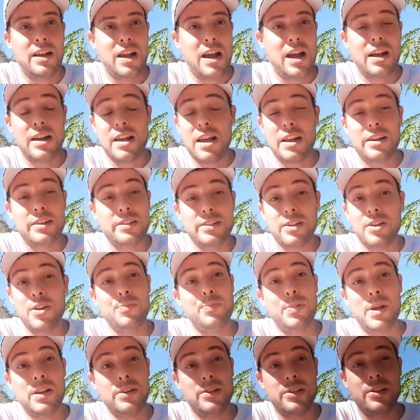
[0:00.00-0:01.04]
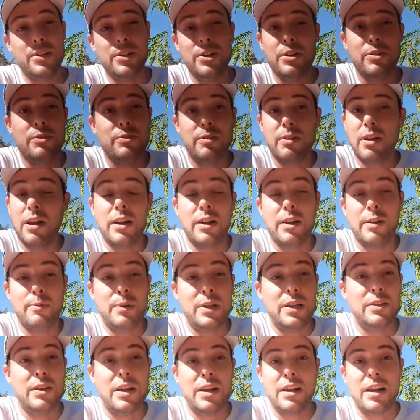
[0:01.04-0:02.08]
I gotta start benching you. Uh, I
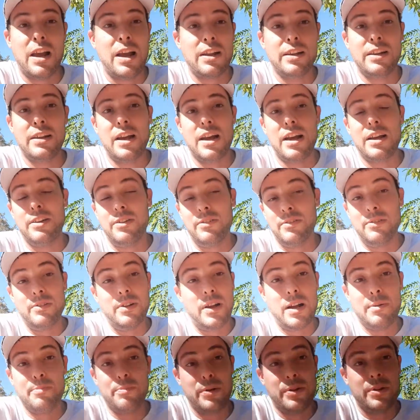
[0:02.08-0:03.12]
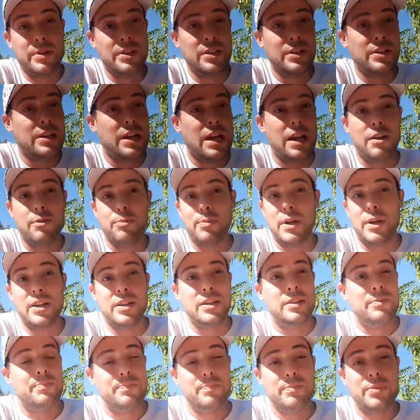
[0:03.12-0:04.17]
mean, I, I gotta. I'm putting you down,
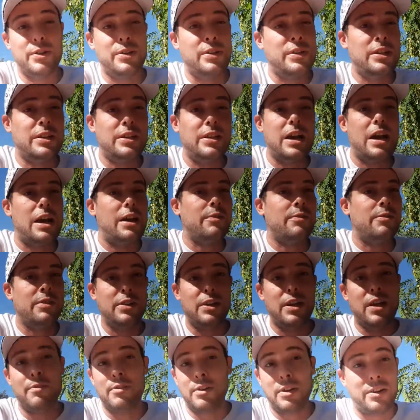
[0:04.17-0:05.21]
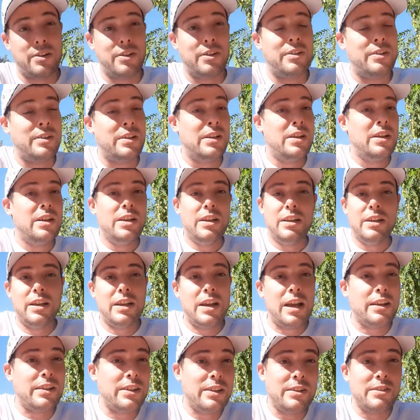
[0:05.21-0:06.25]
buddy. Putting you down. You haven't, you
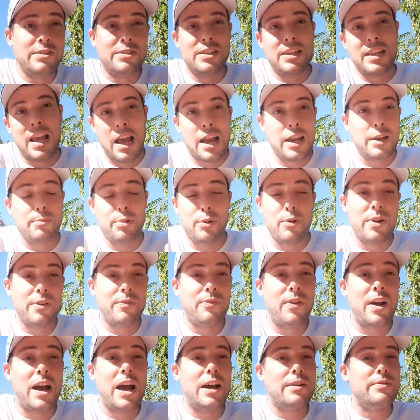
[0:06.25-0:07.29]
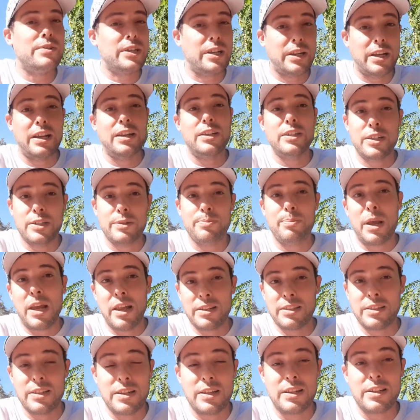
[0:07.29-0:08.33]
got those nine point fives. You can't just
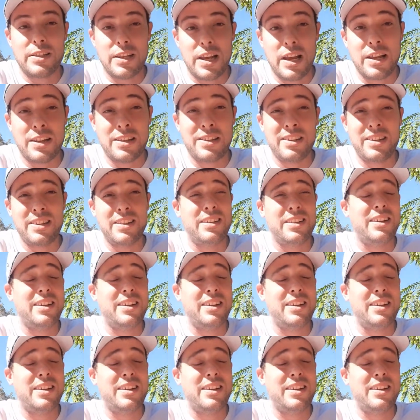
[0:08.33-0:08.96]
pass in the ten.